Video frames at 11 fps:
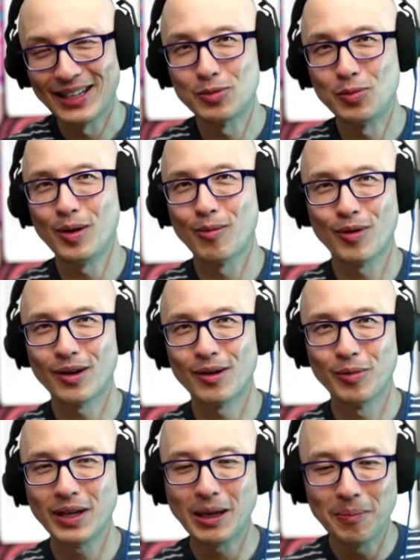Because
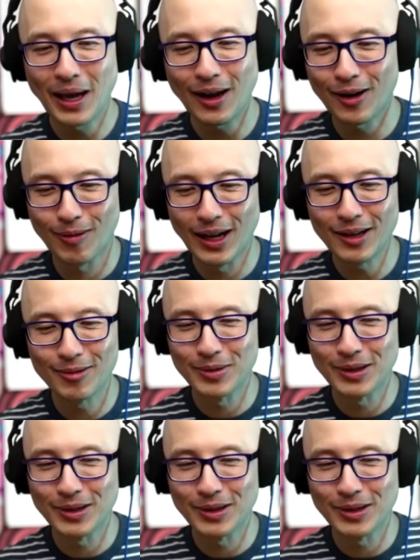we compare, right?